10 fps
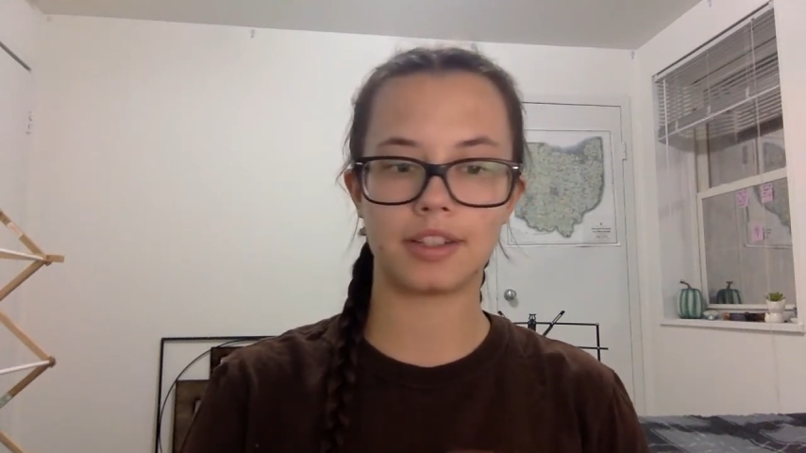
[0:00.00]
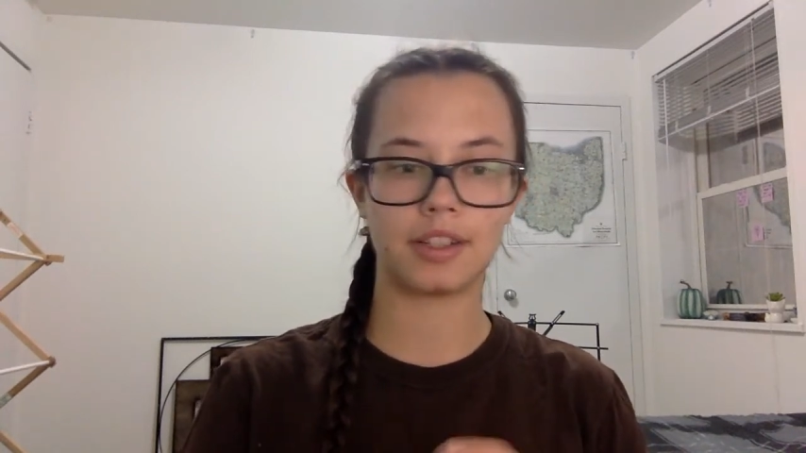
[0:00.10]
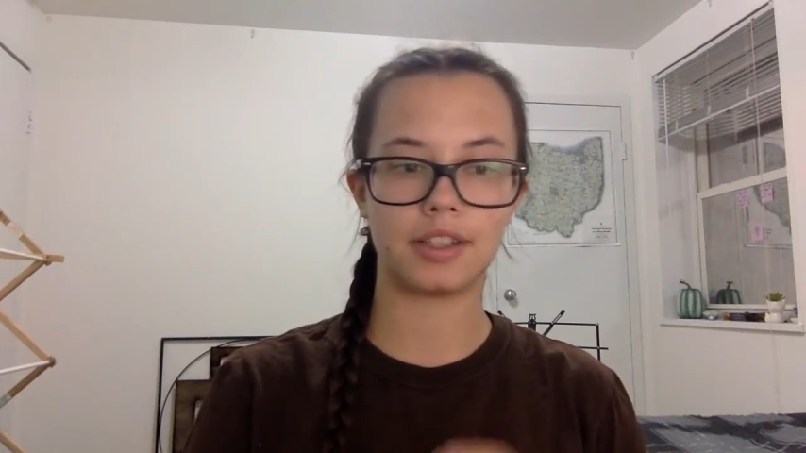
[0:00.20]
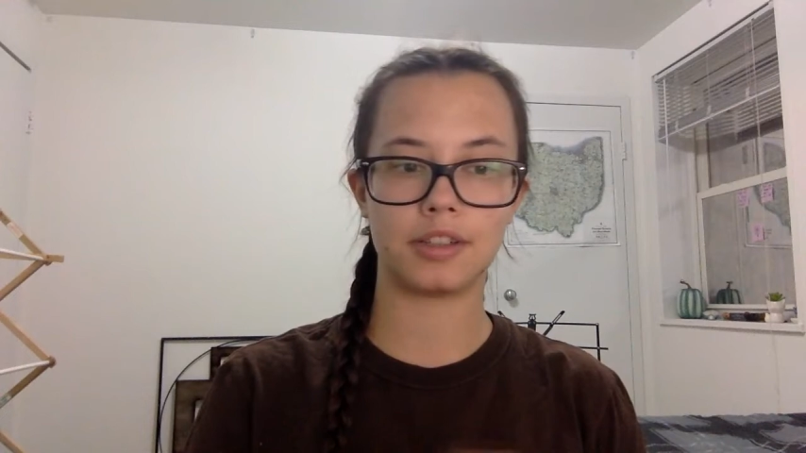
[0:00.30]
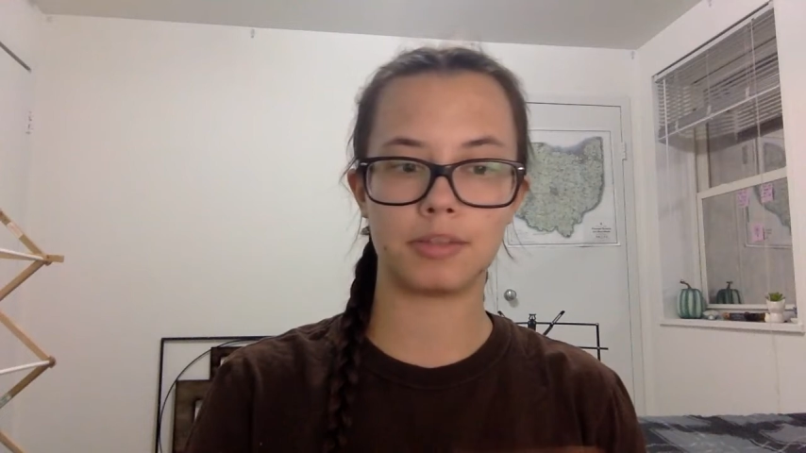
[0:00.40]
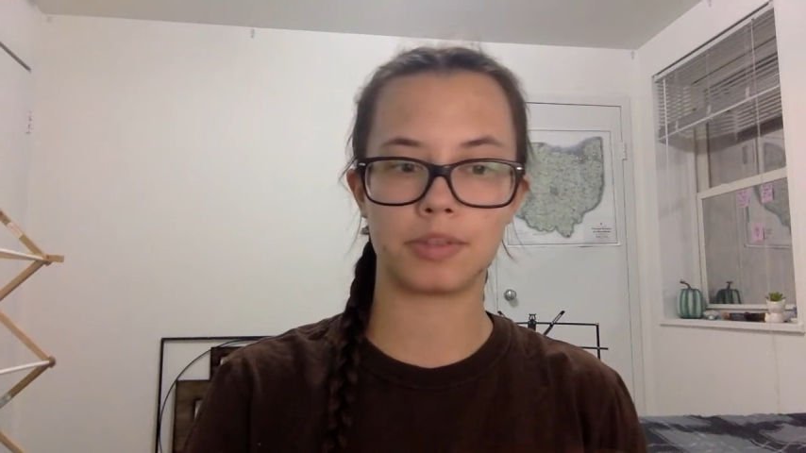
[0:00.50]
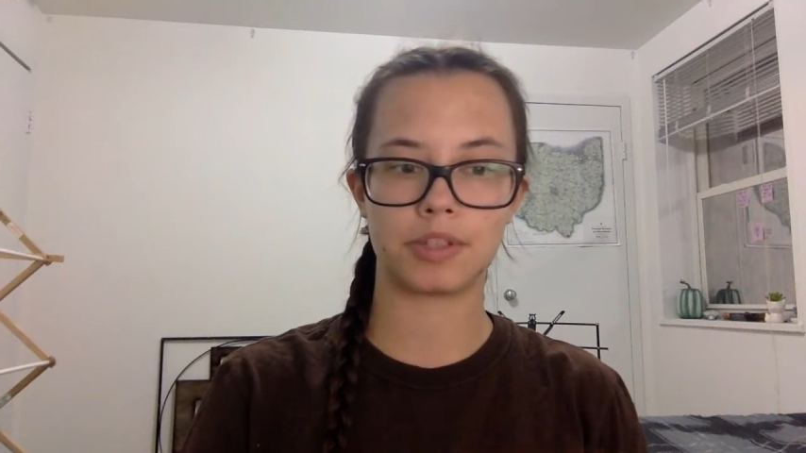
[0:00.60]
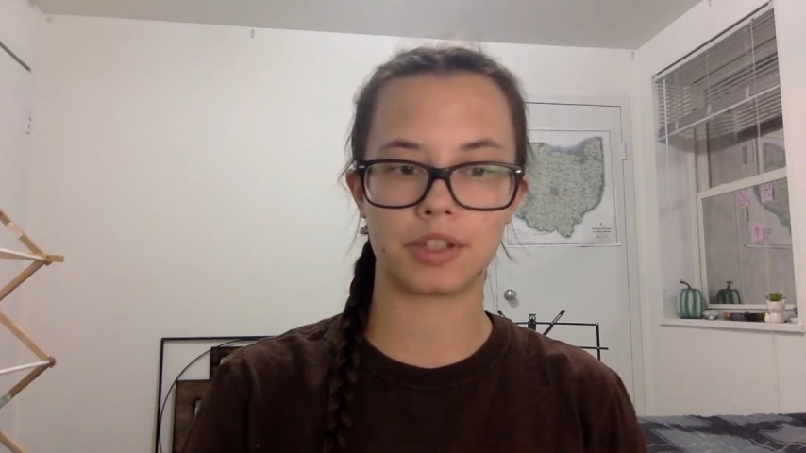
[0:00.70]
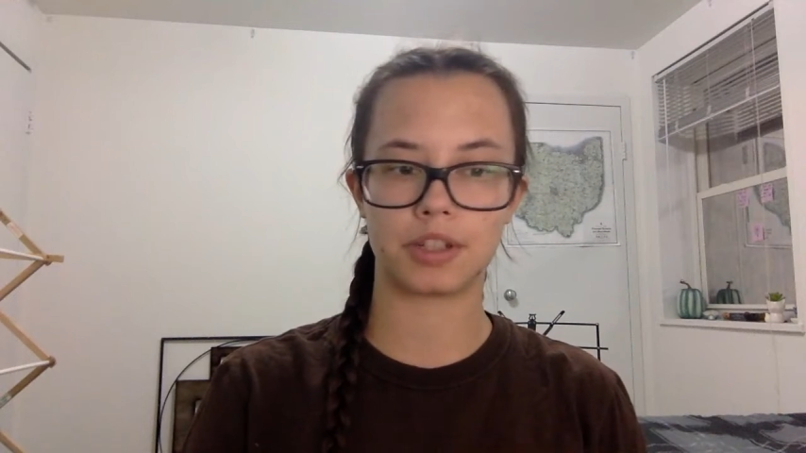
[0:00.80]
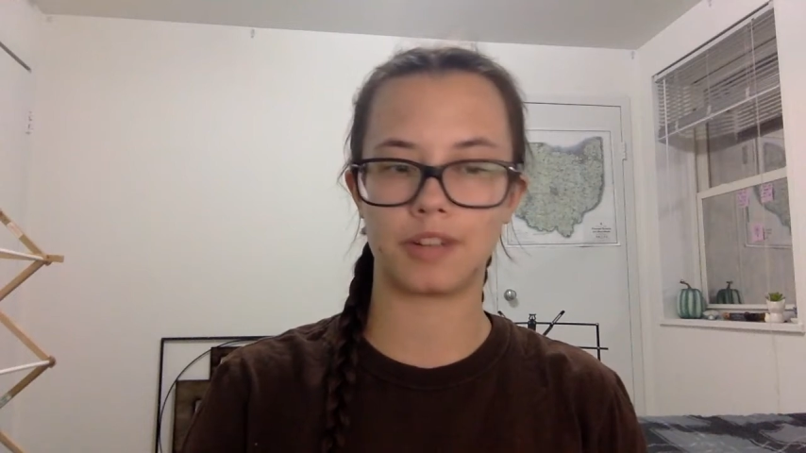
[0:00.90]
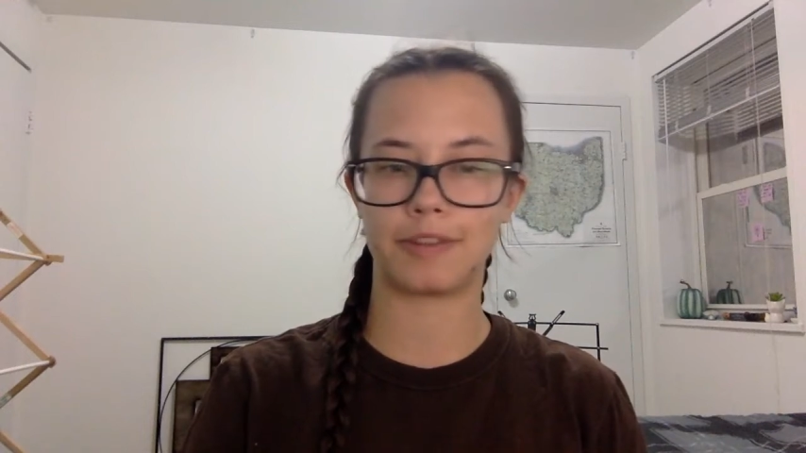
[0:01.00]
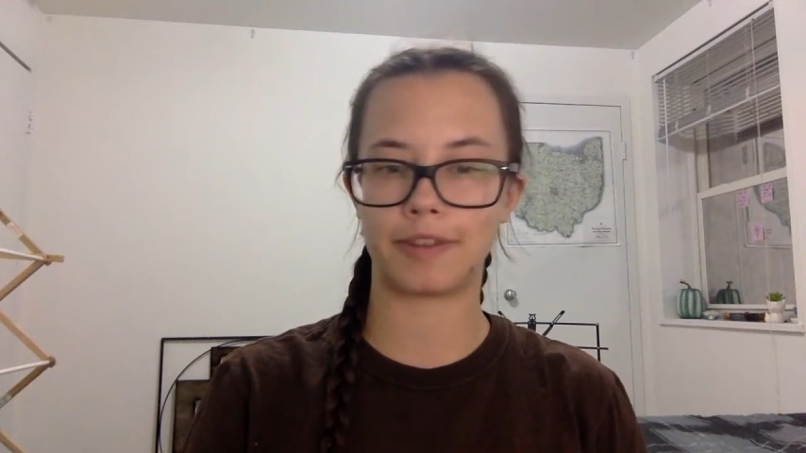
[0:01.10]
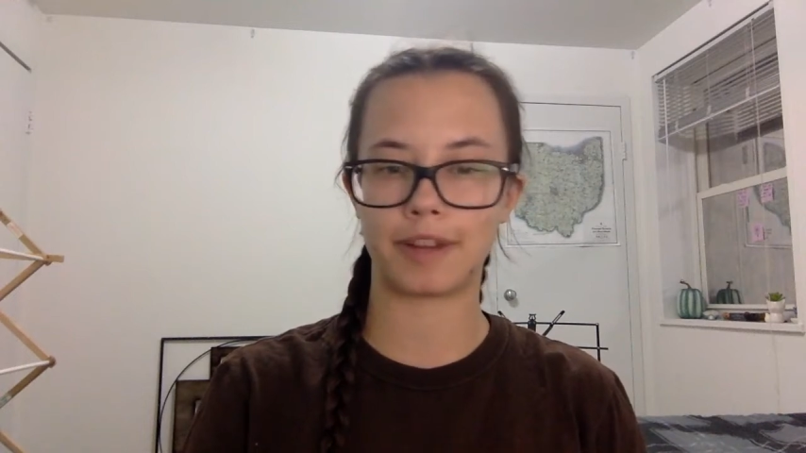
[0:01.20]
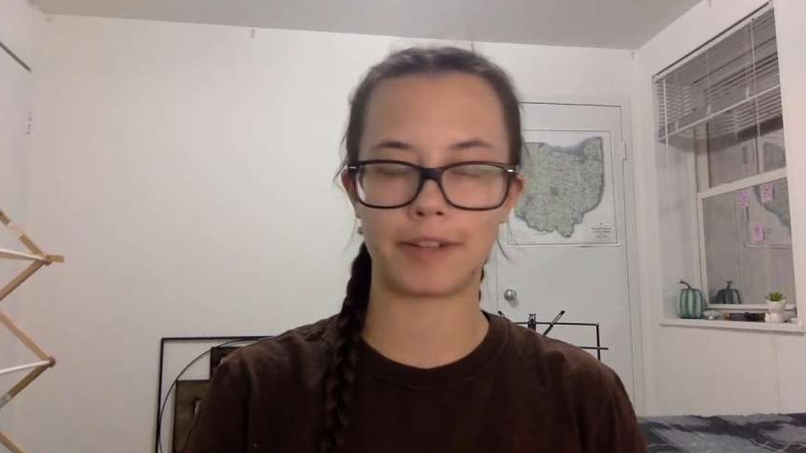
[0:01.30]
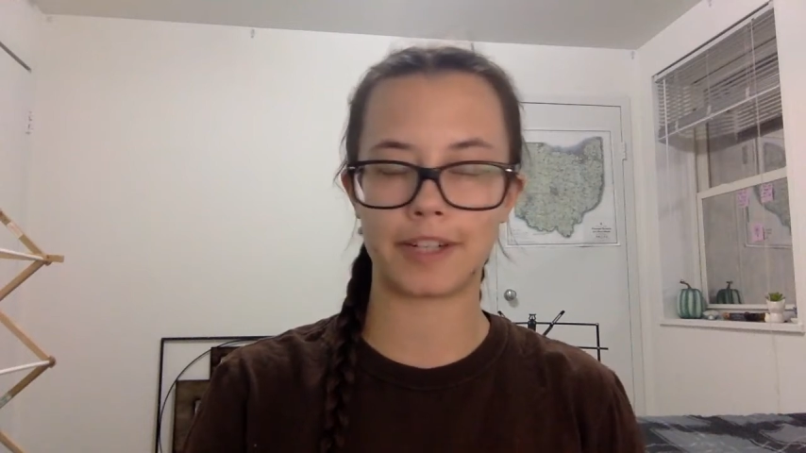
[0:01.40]
a new preserve
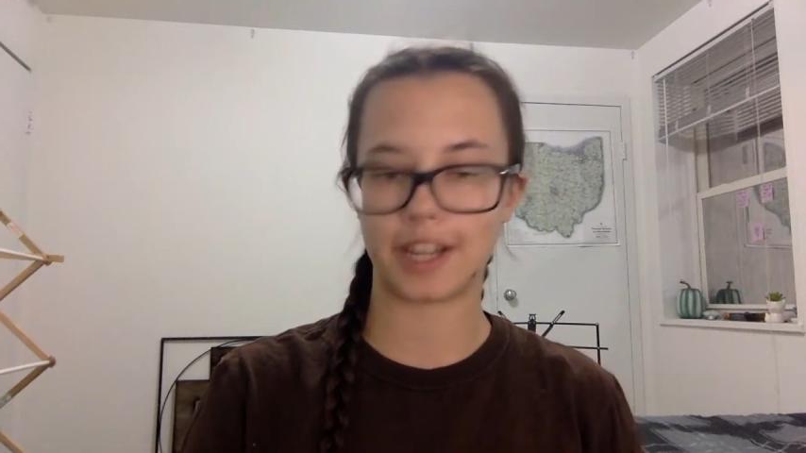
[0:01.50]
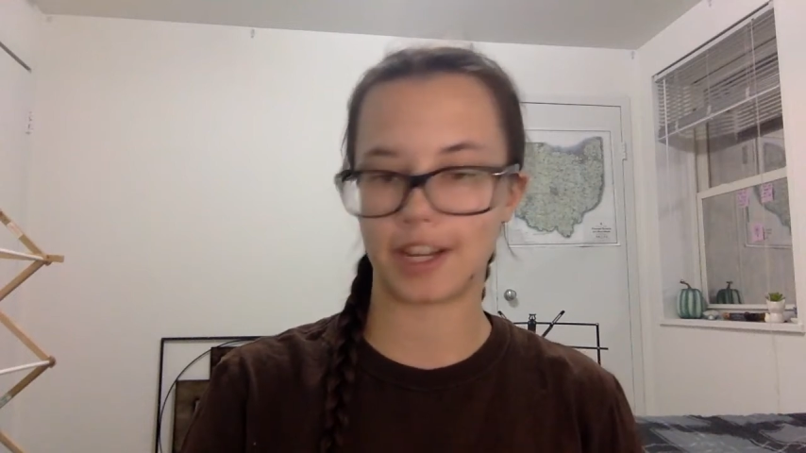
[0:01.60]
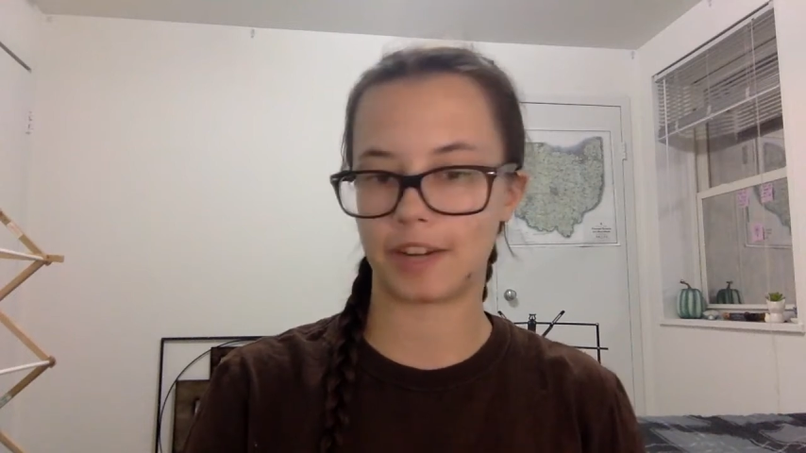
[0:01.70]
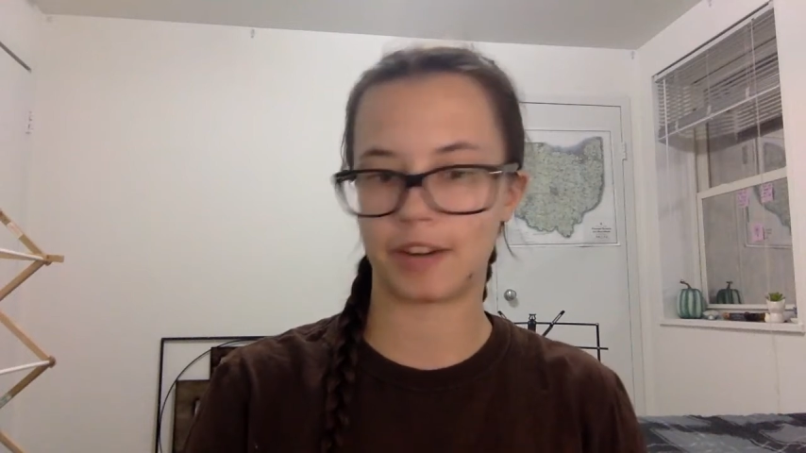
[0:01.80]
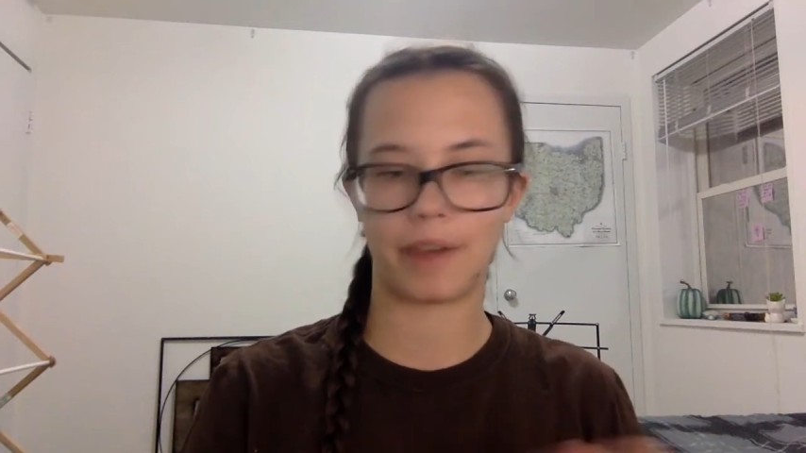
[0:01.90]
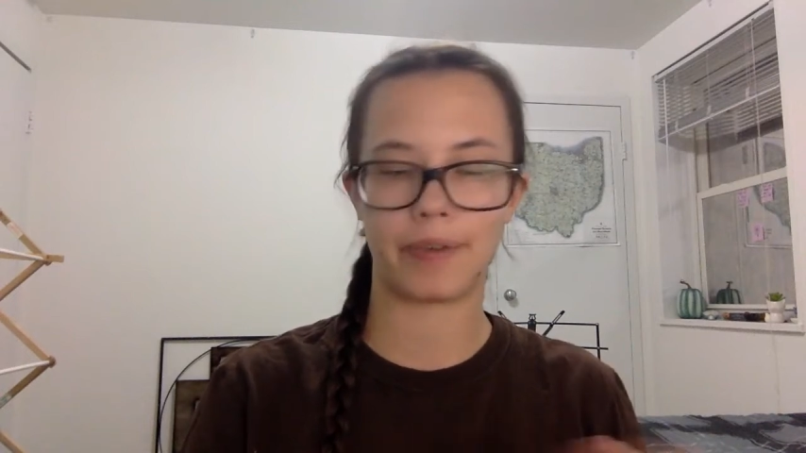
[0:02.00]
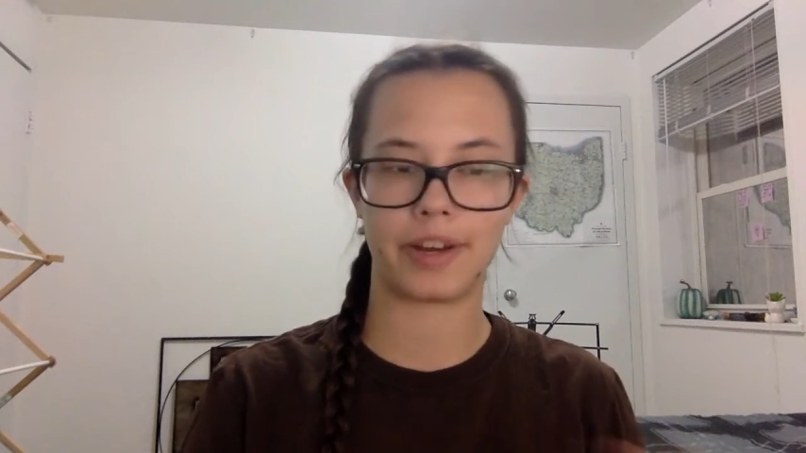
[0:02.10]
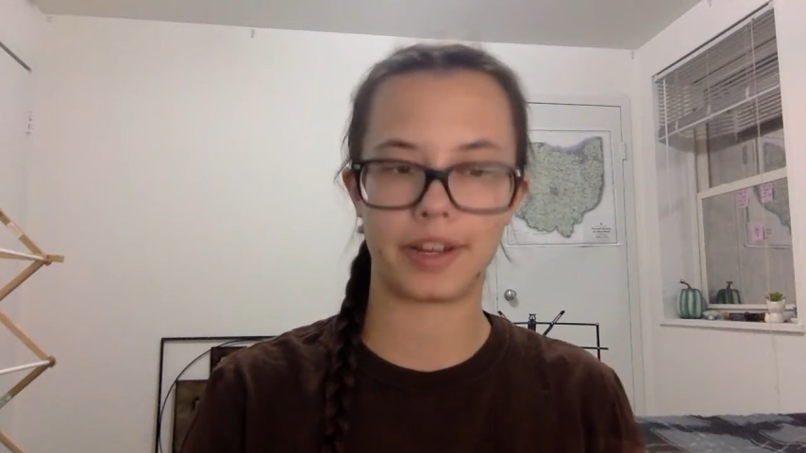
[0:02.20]
every day or every